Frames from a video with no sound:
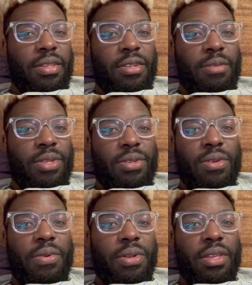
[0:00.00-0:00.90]
It's gonna be so
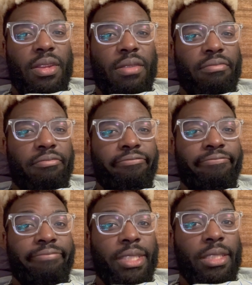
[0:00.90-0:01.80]
worth it.
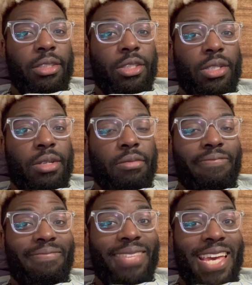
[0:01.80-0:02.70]
So
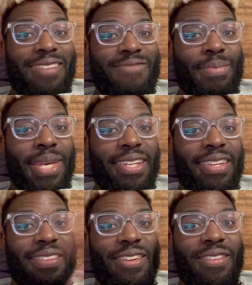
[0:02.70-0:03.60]
yeah, catch you
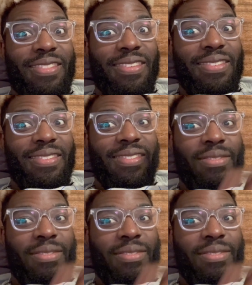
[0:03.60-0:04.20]
guys later. Deuces.